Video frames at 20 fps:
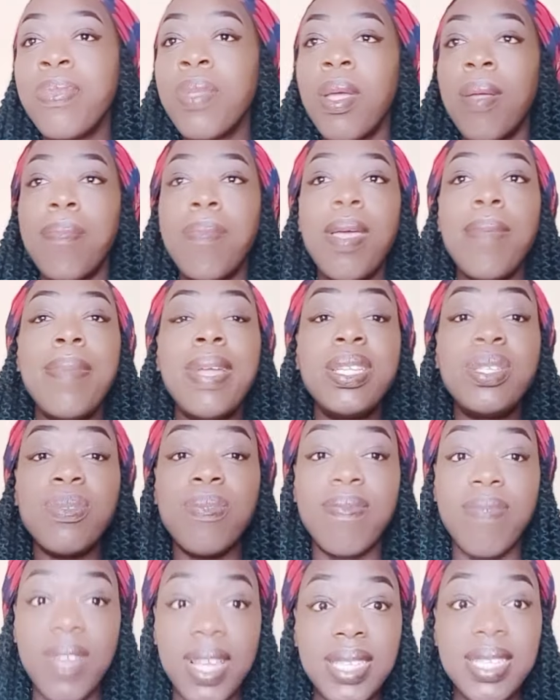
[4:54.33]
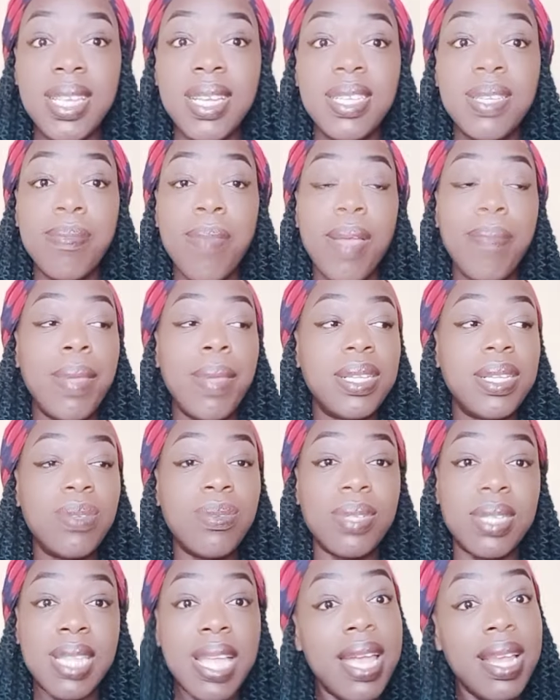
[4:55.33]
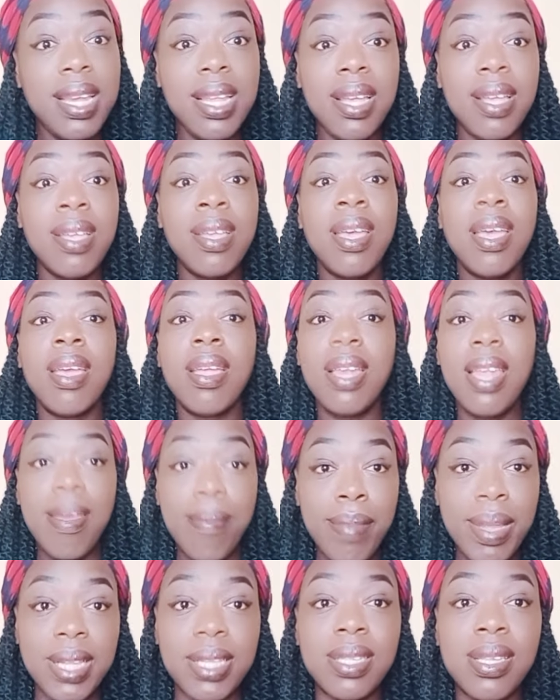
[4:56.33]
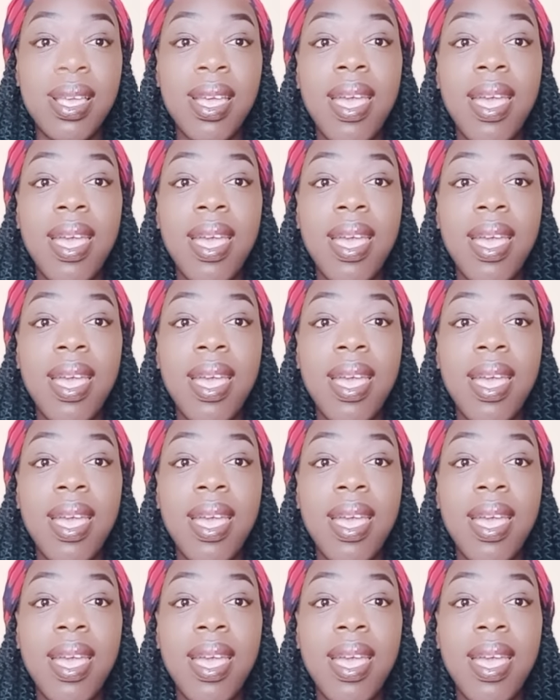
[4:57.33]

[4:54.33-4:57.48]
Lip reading: maybe to visit, maybe to study, name it.